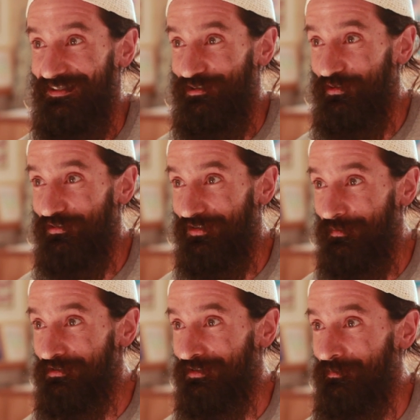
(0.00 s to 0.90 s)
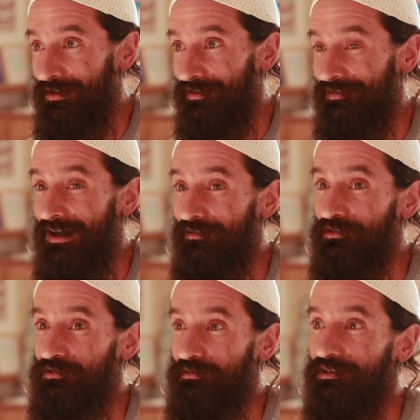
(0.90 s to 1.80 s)
that the whole subject matter is how to
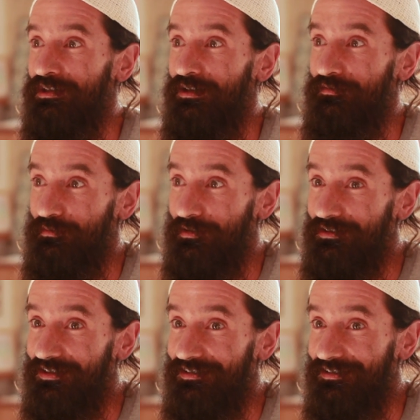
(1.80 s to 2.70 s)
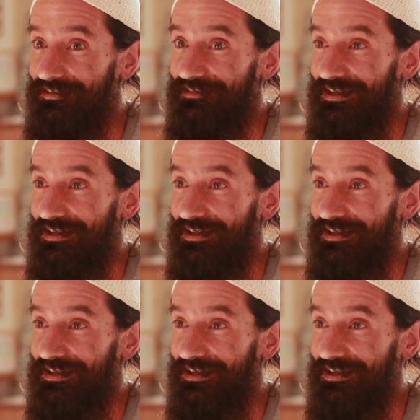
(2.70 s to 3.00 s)
truly care for one another.